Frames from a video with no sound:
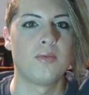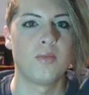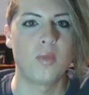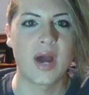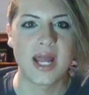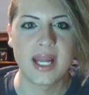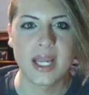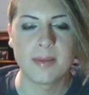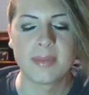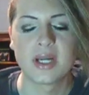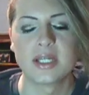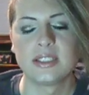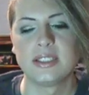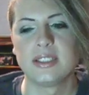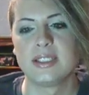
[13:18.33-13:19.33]
wedding
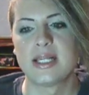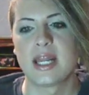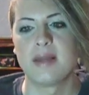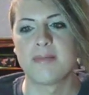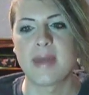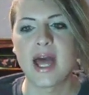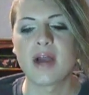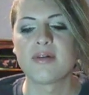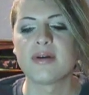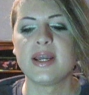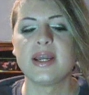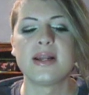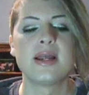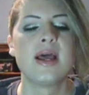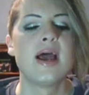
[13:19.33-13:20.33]
because he's getting
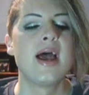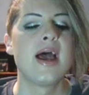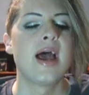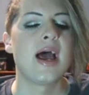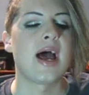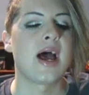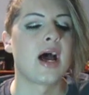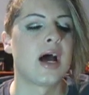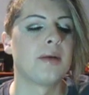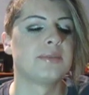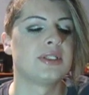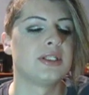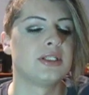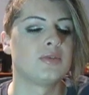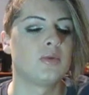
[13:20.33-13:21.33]
married um,
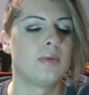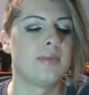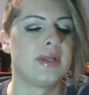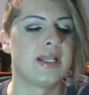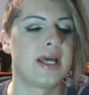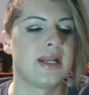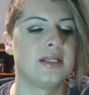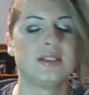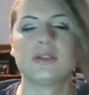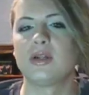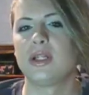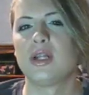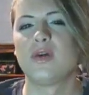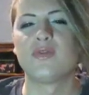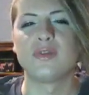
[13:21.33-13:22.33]
to this woman that he's
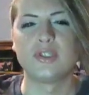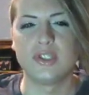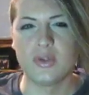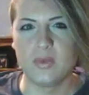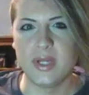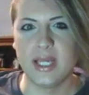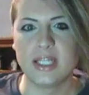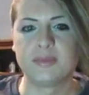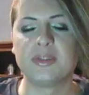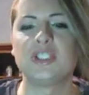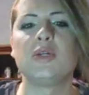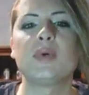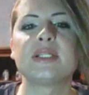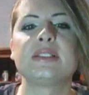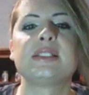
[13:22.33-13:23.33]
only known for two weeks. But
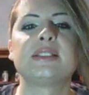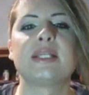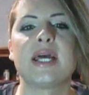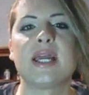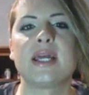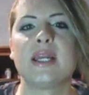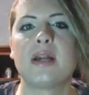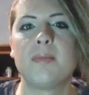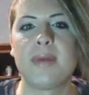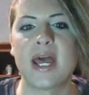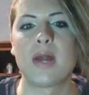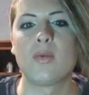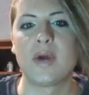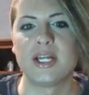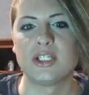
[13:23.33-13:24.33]
she wasn't saying it in a
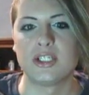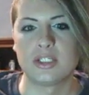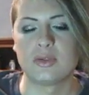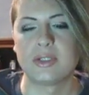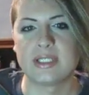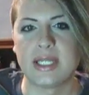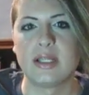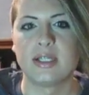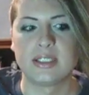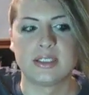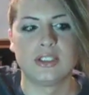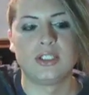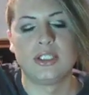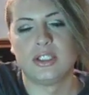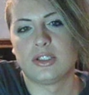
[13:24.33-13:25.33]
bad way. She just was saying,
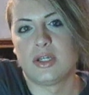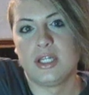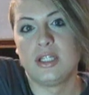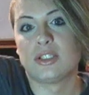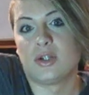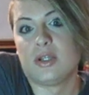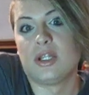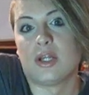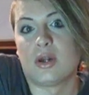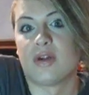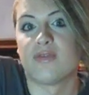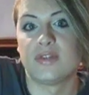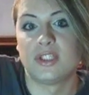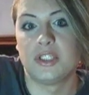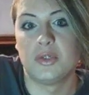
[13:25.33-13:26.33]
listen, she's he's only known
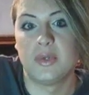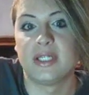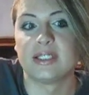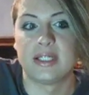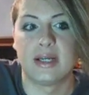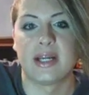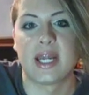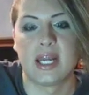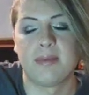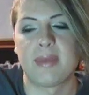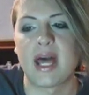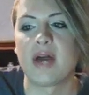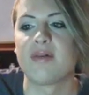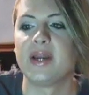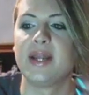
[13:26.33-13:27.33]
her for two weeks and they're getting
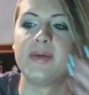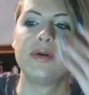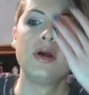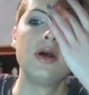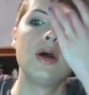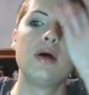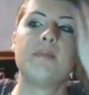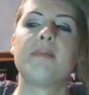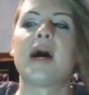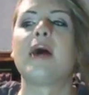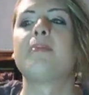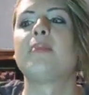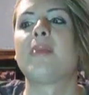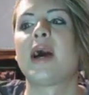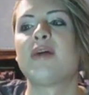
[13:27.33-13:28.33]
married. My,
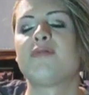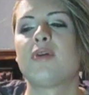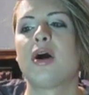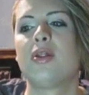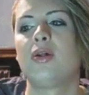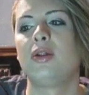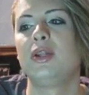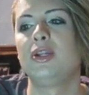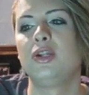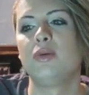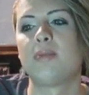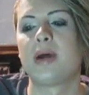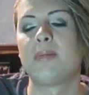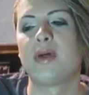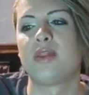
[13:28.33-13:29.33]
my father only knew
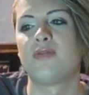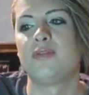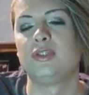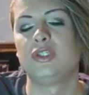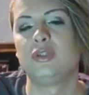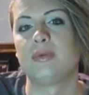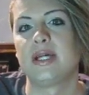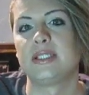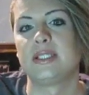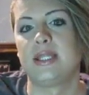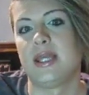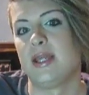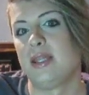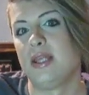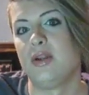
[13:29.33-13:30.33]
my mother for two months and
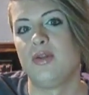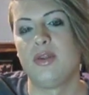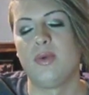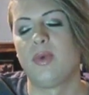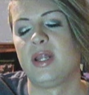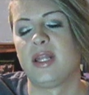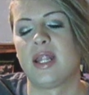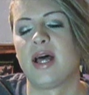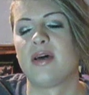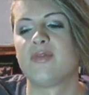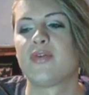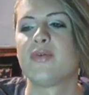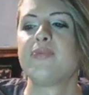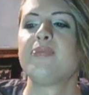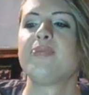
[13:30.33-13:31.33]
they, they knew they were in love.